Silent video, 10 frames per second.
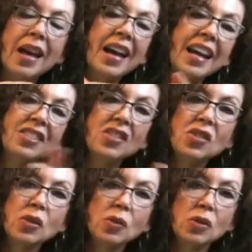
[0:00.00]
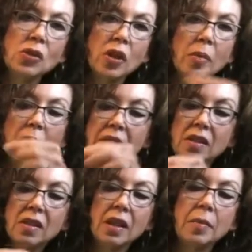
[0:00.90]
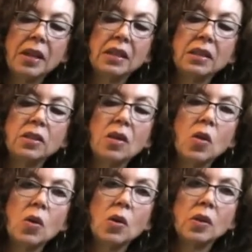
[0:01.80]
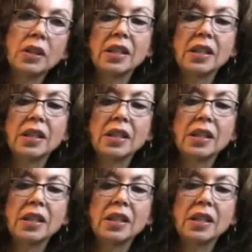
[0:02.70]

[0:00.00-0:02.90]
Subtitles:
I just used a sharp pencil and I made a little hole